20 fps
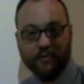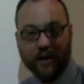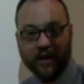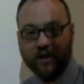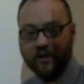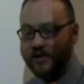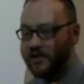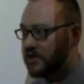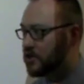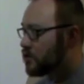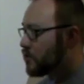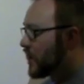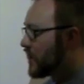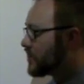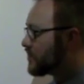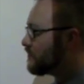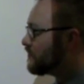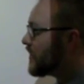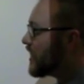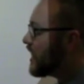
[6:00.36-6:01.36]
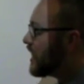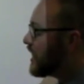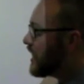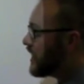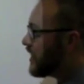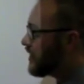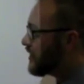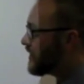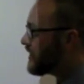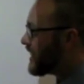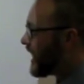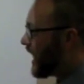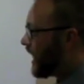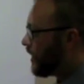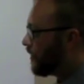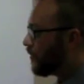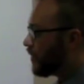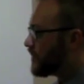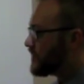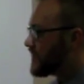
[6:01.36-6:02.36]
depending on the situation. Here are the
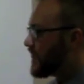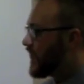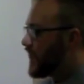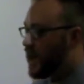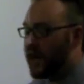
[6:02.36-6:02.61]
dative ones.